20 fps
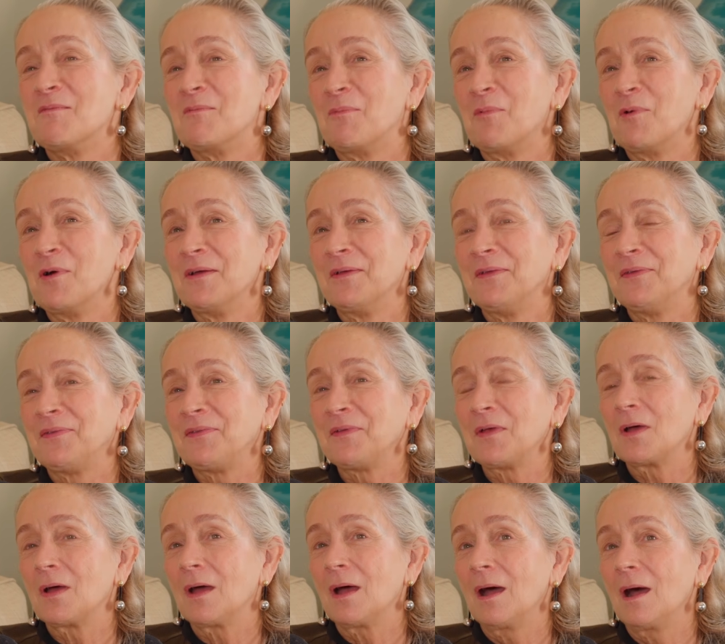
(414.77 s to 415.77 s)
was
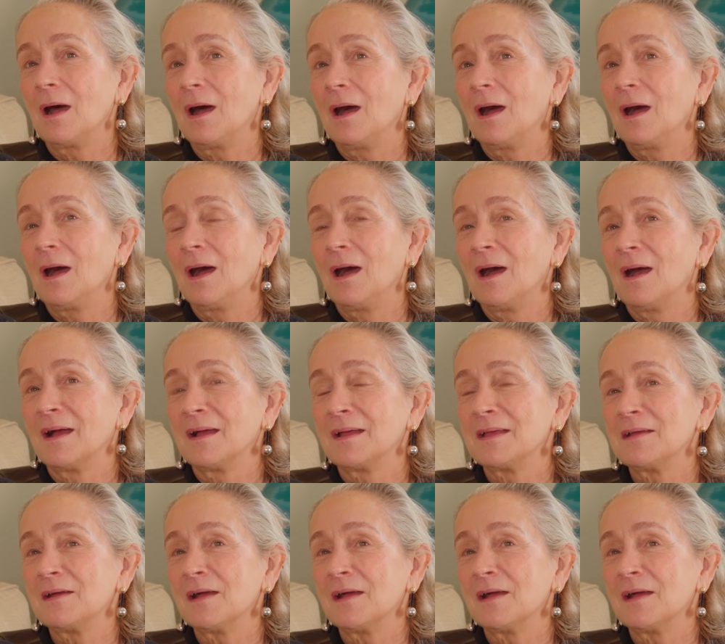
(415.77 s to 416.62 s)
I